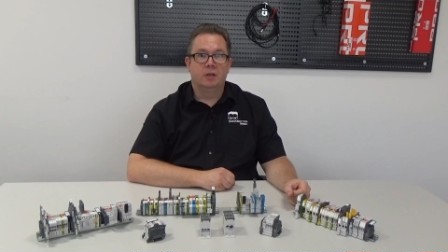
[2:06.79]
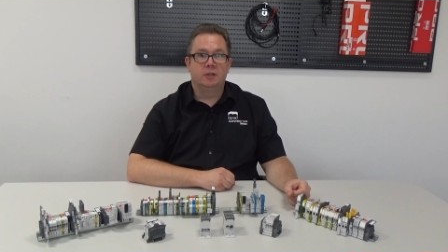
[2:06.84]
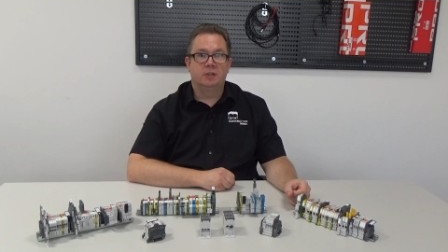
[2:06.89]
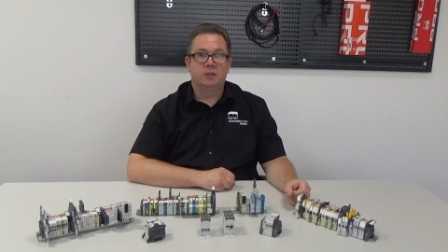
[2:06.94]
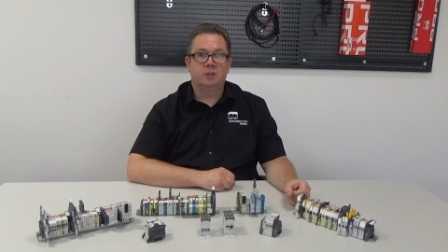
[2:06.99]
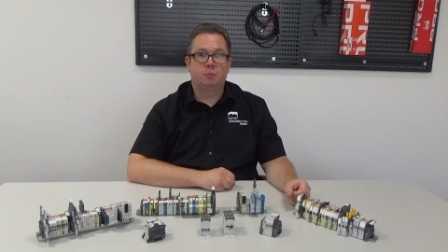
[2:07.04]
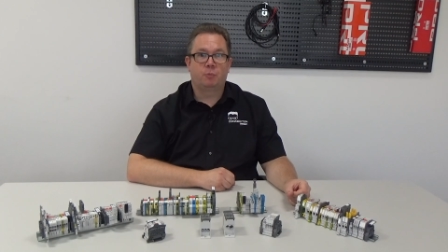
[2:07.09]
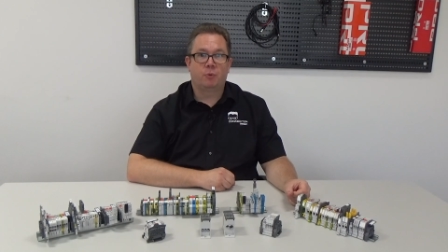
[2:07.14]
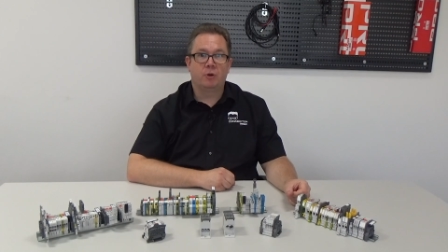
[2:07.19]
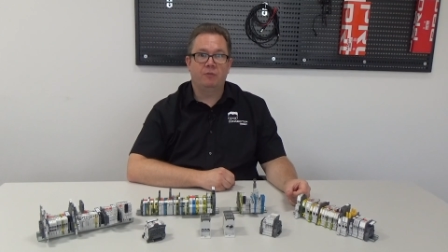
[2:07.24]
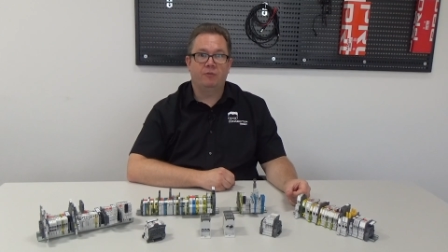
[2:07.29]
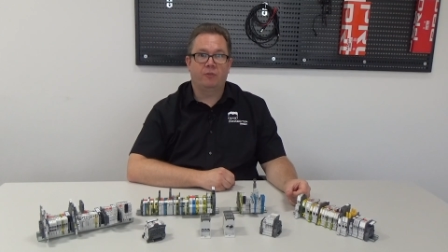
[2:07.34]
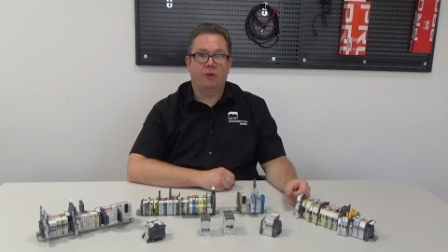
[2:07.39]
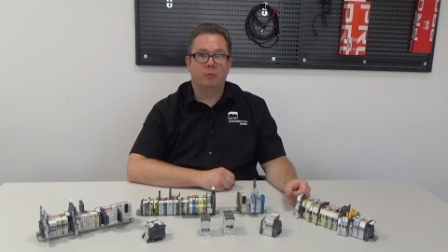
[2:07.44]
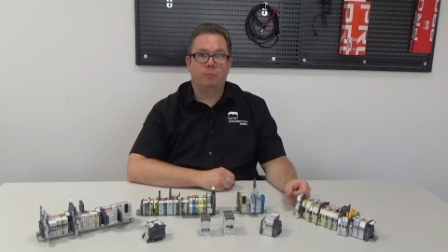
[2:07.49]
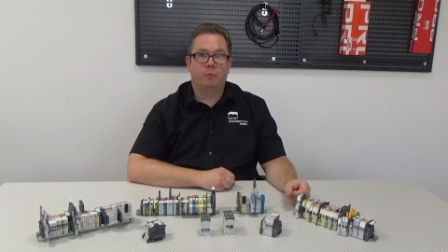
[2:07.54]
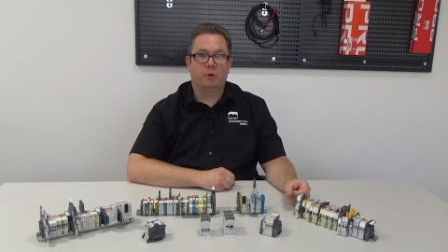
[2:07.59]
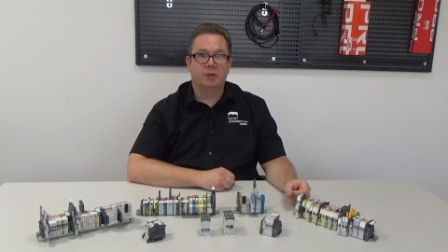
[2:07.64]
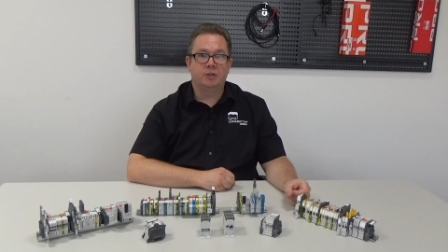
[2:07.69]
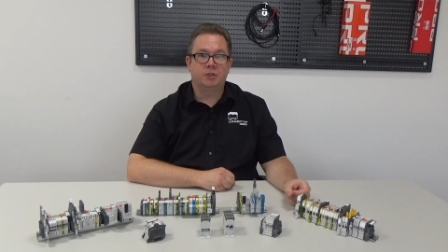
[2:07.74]
spring
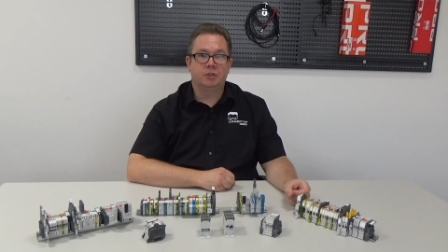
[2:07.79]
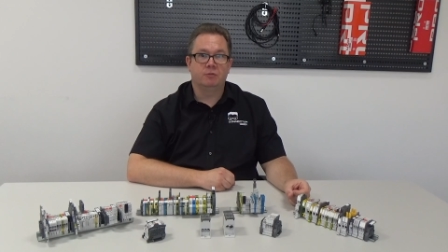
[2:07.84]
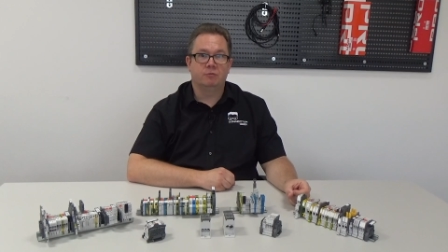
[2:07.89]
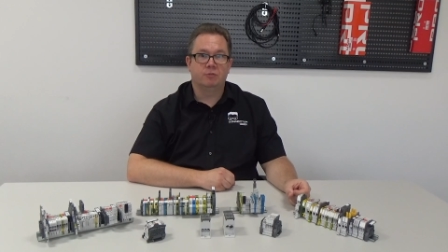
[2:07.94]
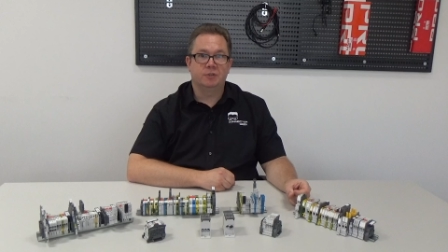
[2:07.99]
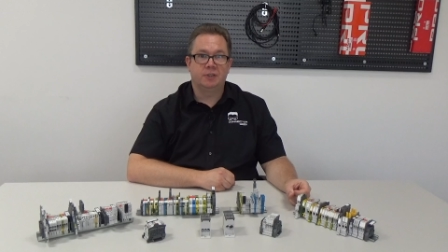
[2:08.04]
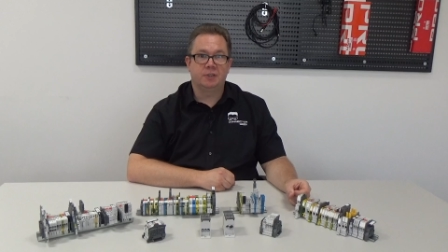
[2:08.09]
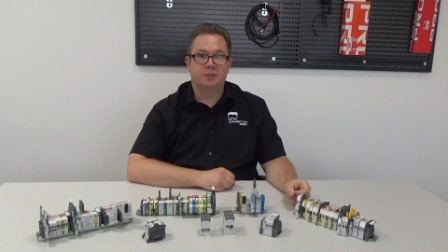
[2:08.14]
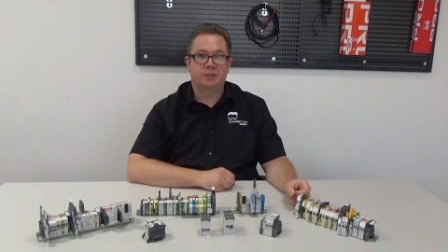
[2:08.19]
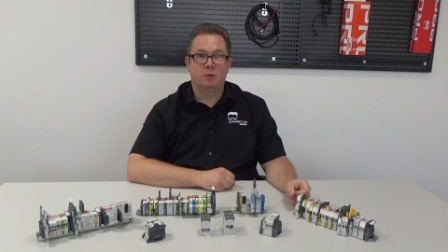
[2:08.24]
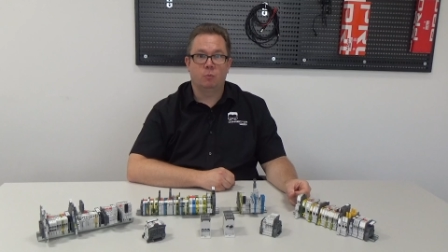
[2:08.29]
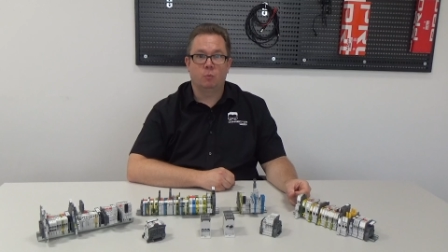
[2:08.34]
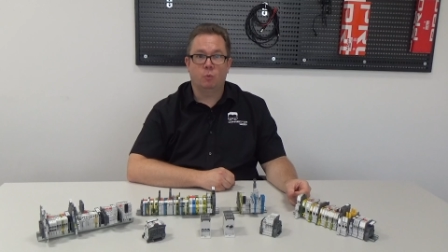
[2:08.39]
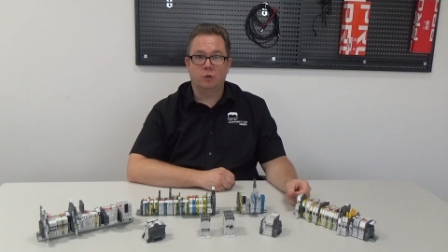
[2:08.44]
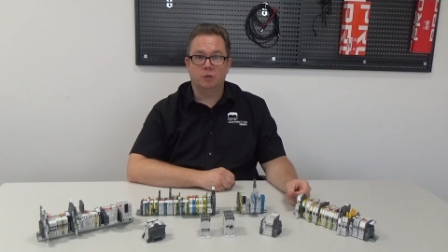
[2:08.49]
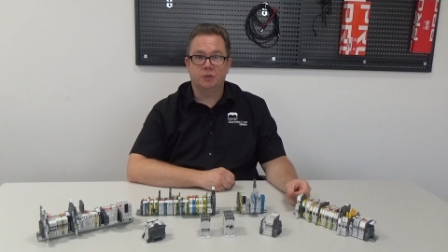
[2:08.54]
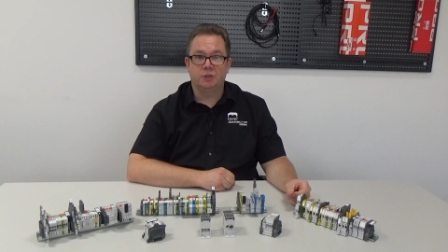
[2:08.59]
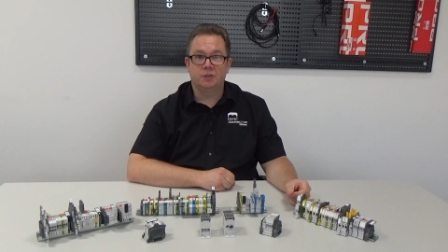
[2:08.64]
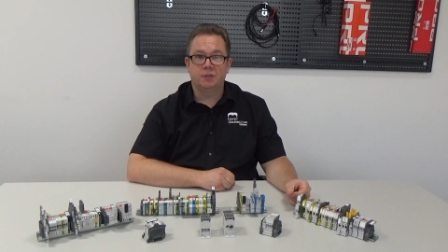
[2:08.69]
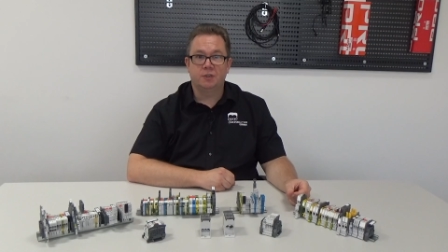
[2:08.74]
vibration resistant
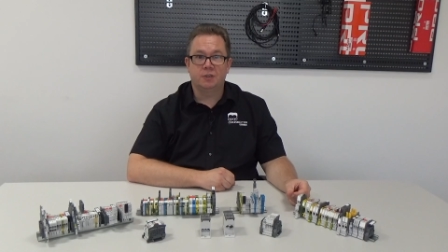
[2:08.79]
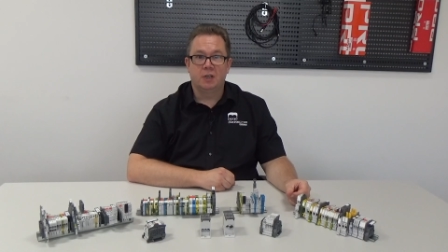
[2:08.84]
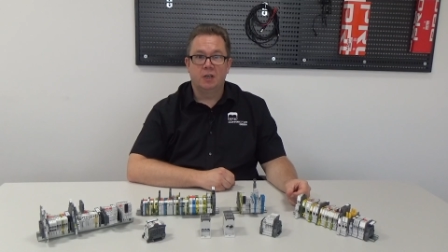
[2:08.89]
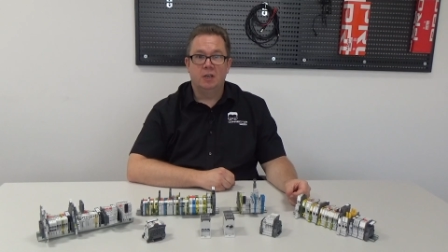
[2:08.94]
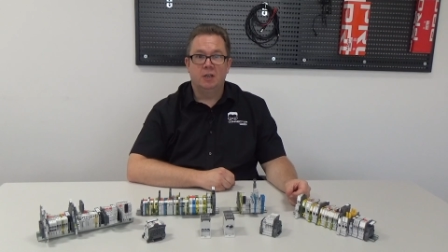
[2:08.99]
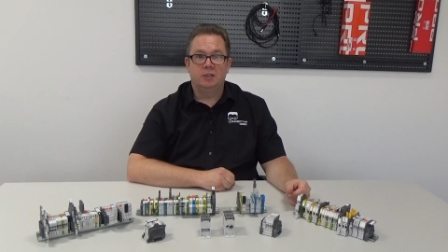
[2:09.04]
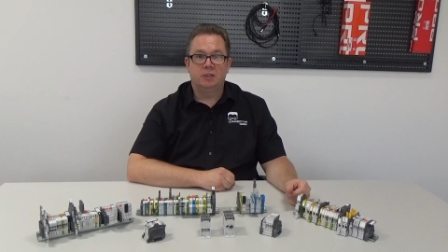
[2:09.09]
washers